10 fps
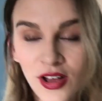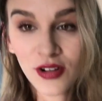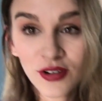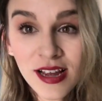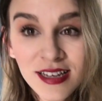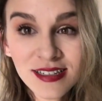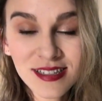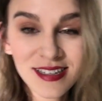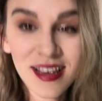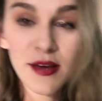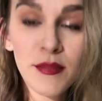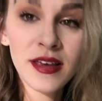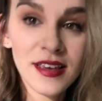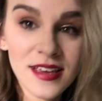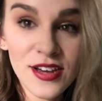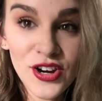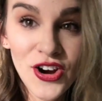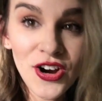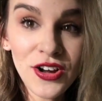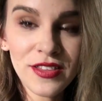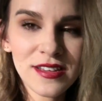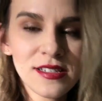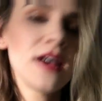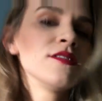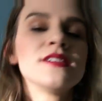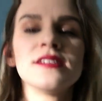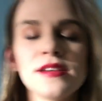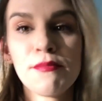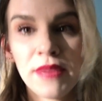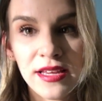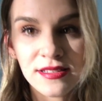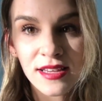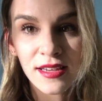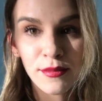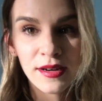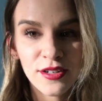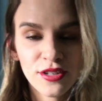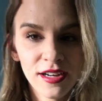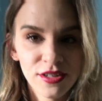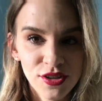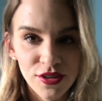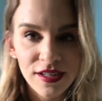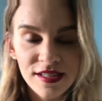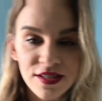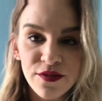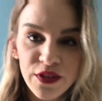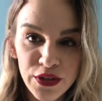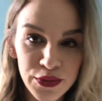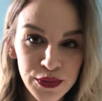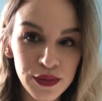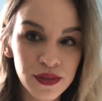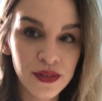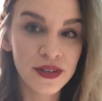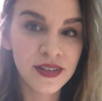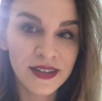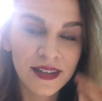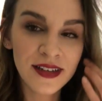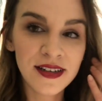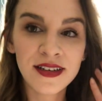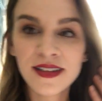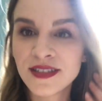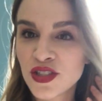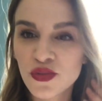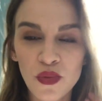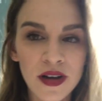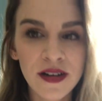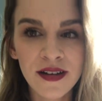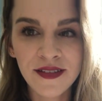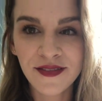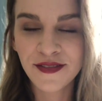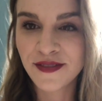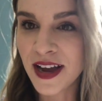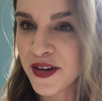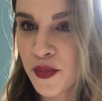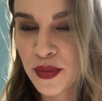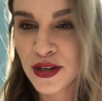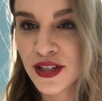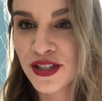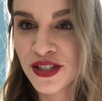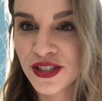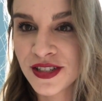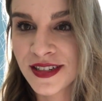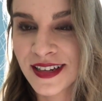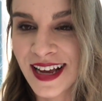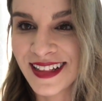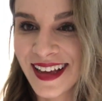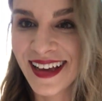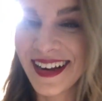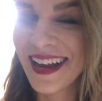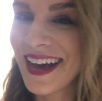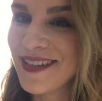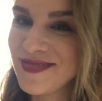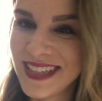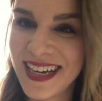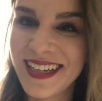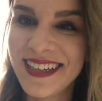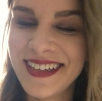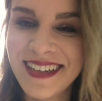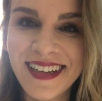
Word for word: All right, I'm here. This house is amazing. I'm gonna try and show you guys the view. Just one final push and then I'm done.